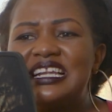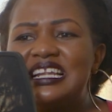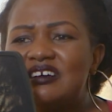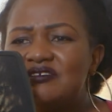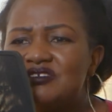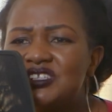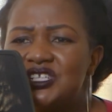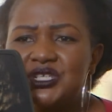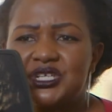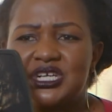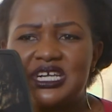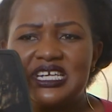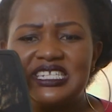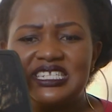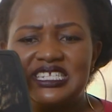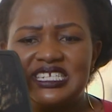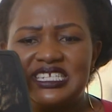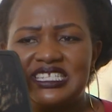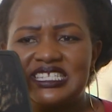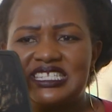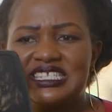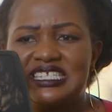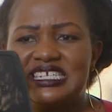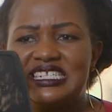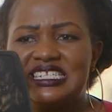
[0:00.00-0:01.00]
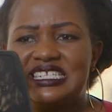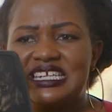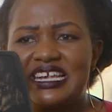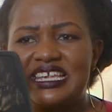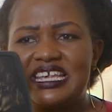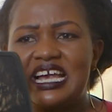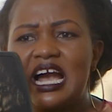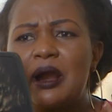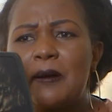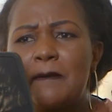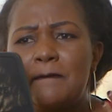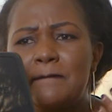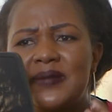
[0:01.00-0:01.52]
left, right, and center,
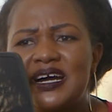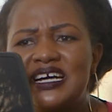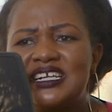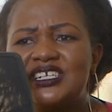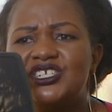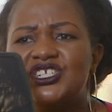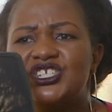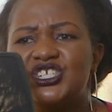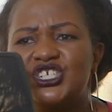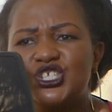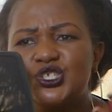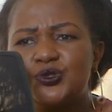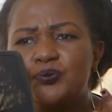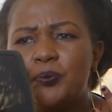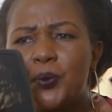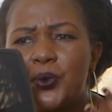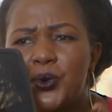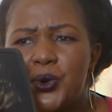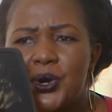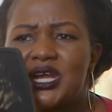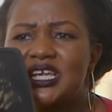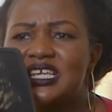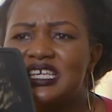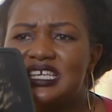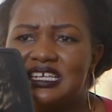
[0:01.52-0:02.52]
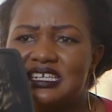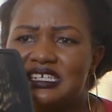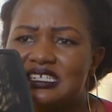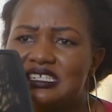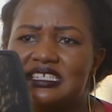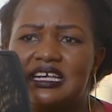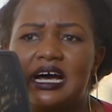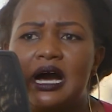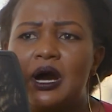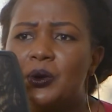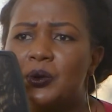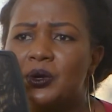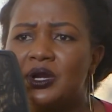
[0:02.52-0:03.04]
young marriages breaking
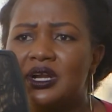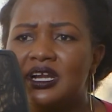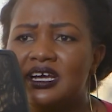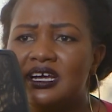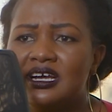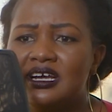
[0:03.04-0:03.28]
down.